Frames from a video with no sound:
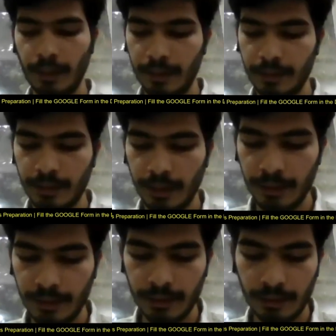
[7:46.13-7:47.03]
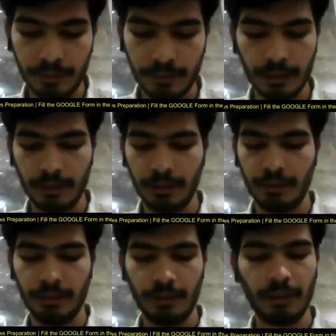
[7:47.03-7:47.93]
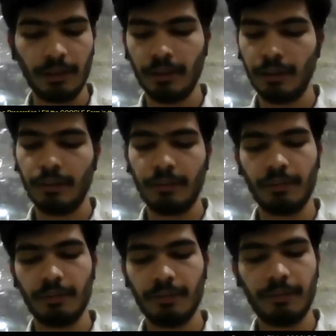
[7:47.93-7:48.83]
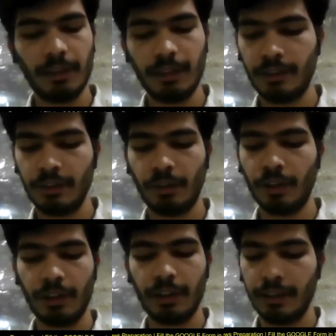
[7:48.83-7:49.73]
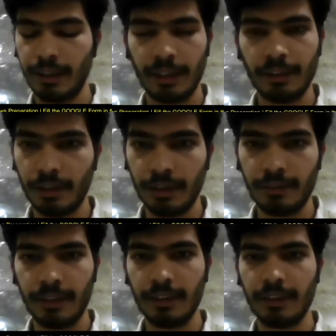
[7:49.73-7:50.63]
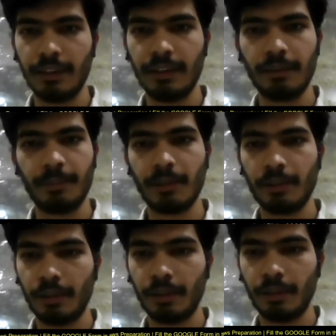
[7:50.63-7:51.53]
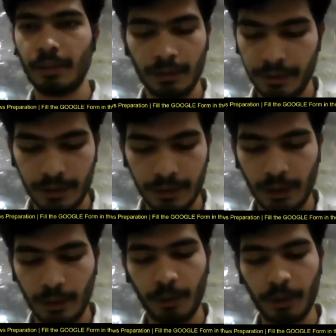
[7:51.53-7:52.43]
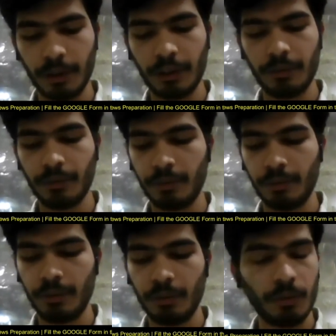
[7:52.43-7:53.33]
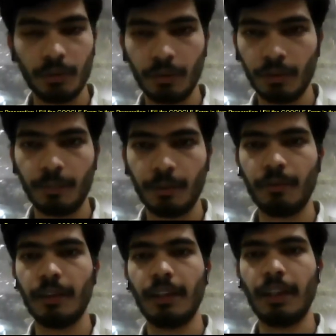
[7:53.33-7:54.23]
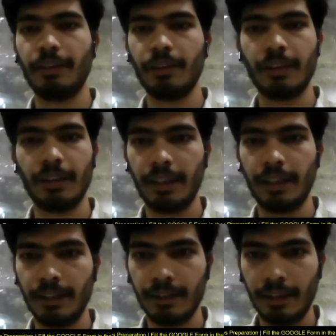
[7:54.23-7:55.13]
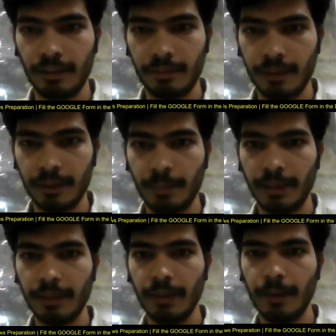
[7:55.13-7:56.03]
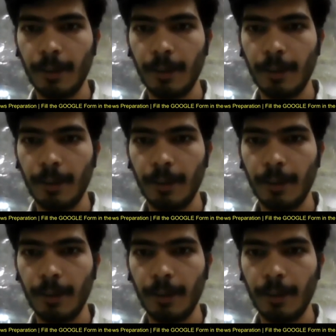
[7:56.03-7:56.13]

applying R H criteria for uh, uh, first order and second order, we can say, because all, all the coefficients are positive, so no, no pole will lie on the right-hand side of the screen.